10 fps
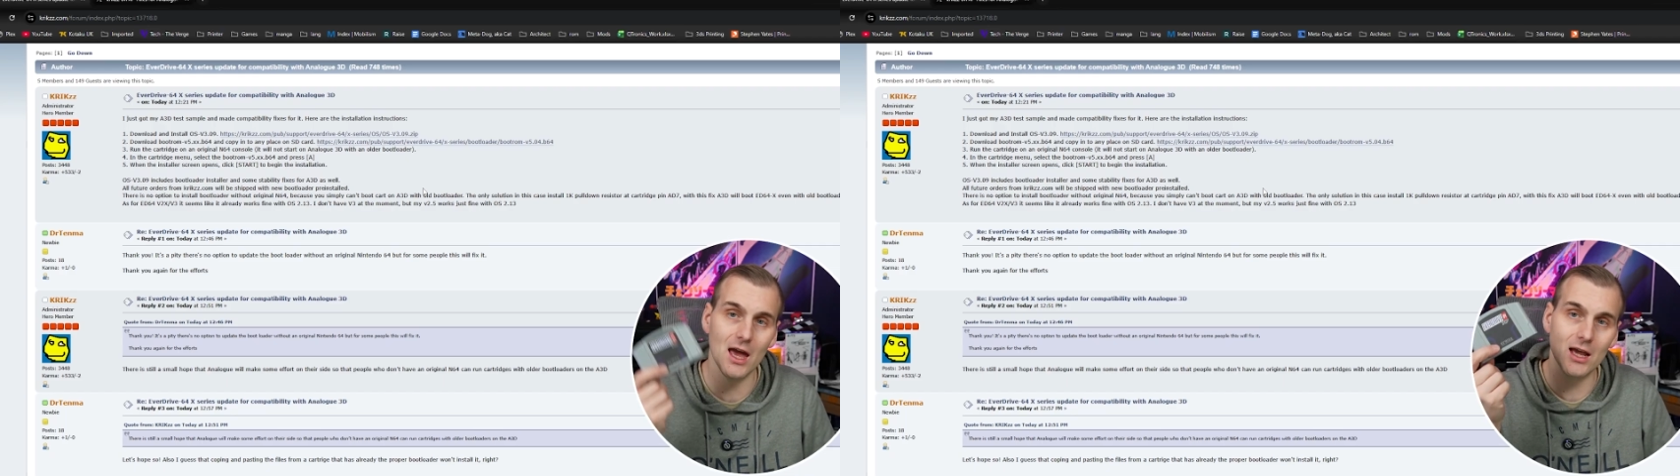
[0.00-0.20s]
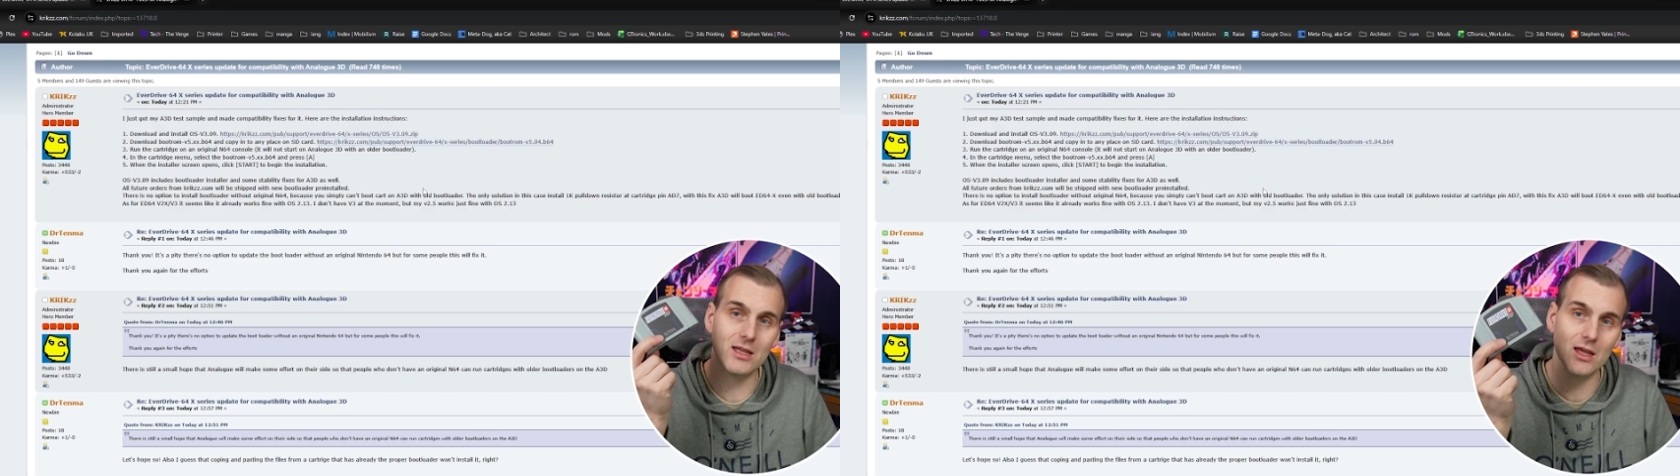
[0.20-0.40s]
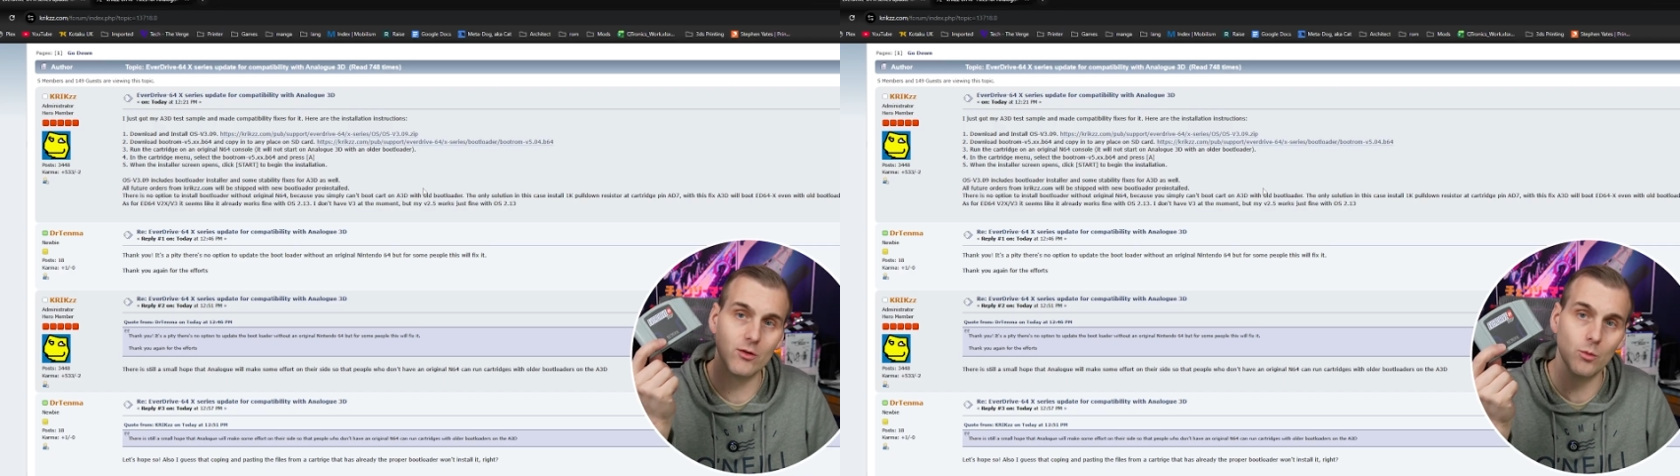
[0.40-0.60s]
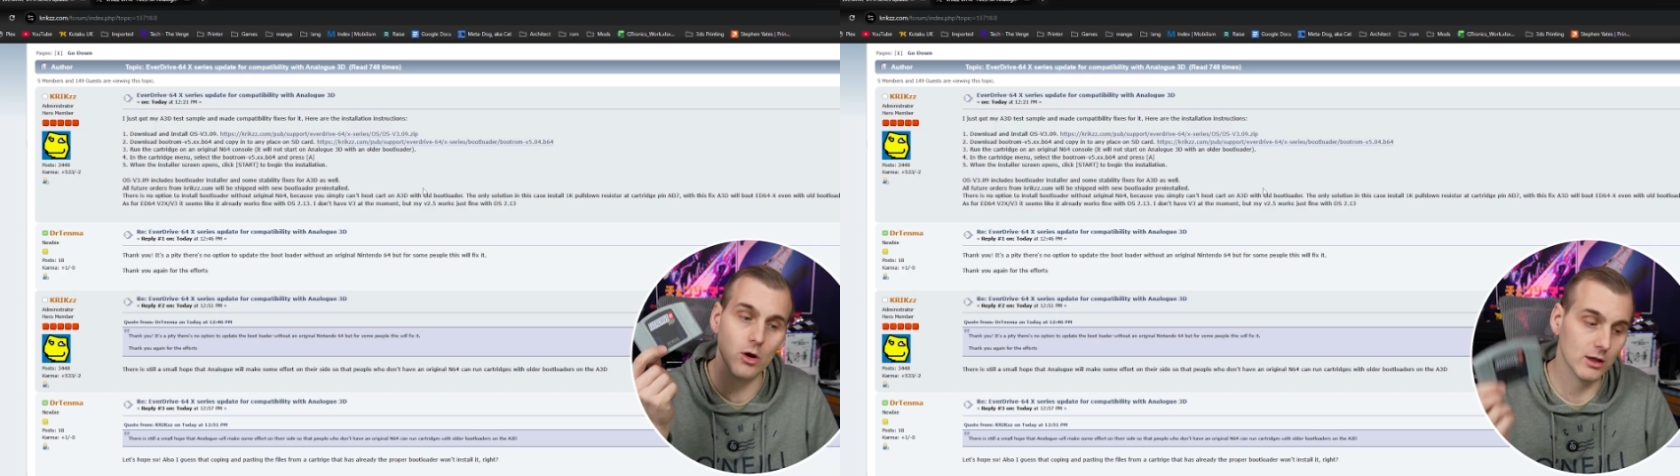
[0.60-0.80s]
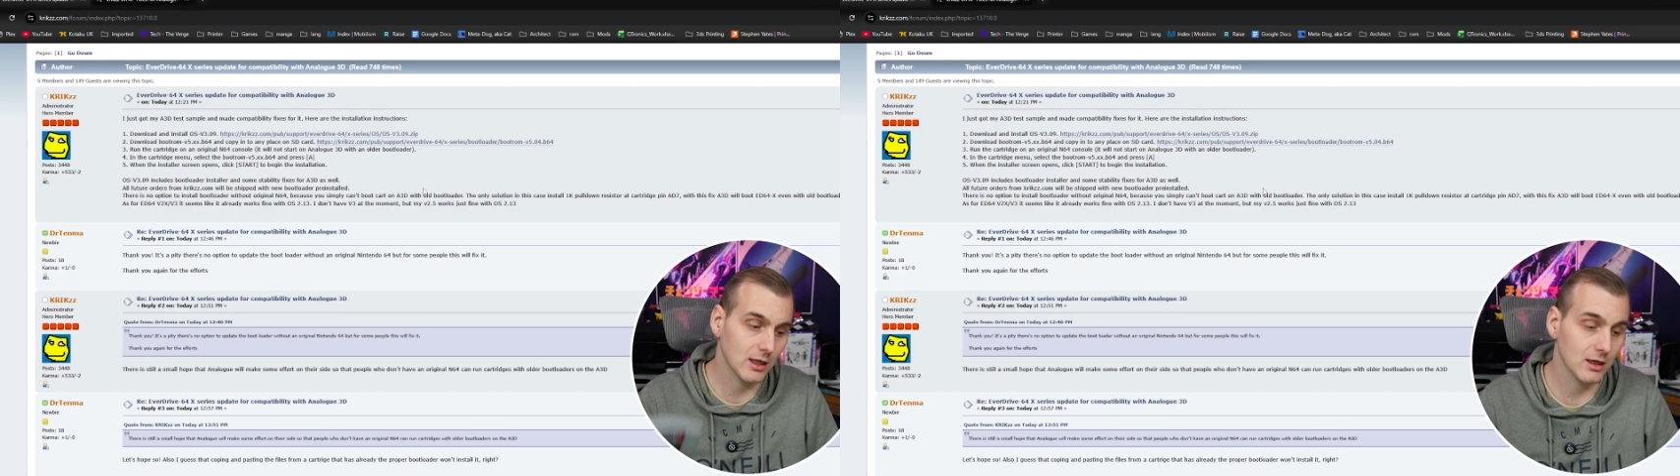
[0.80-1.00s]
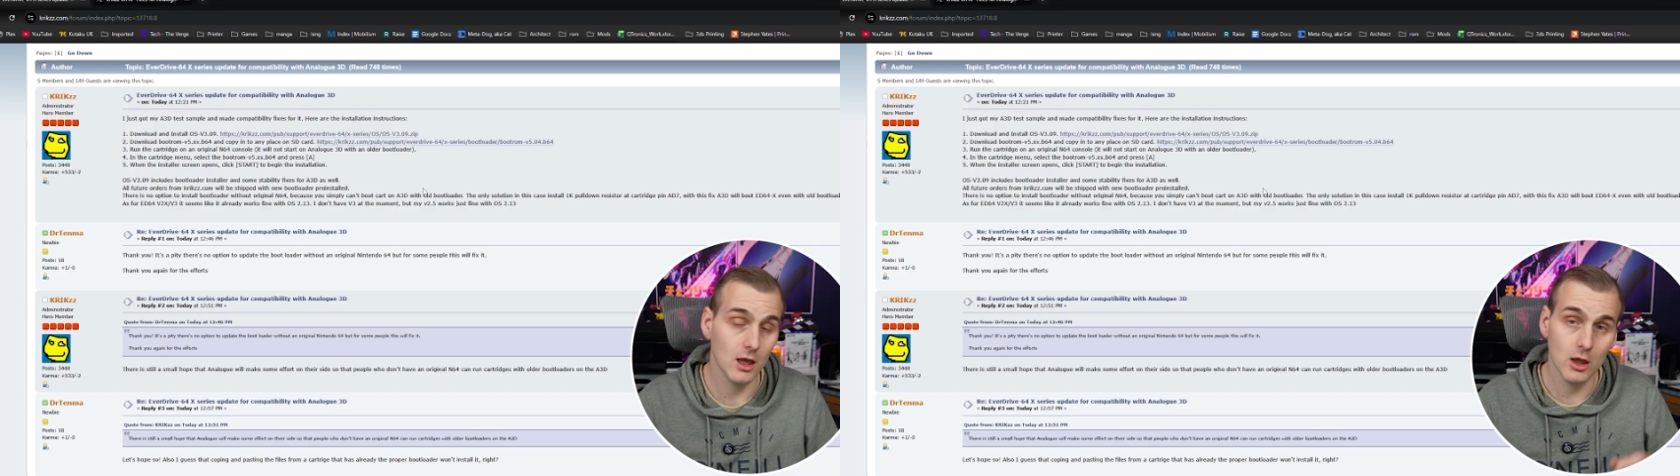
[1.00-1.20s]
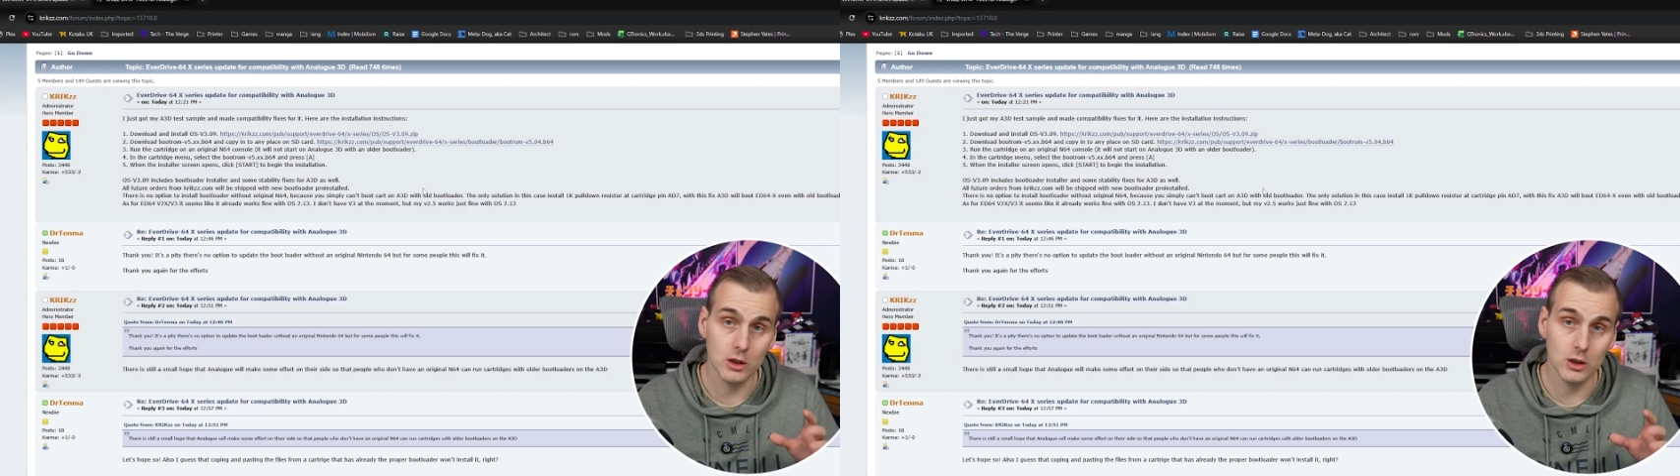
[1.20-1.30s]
X7 working,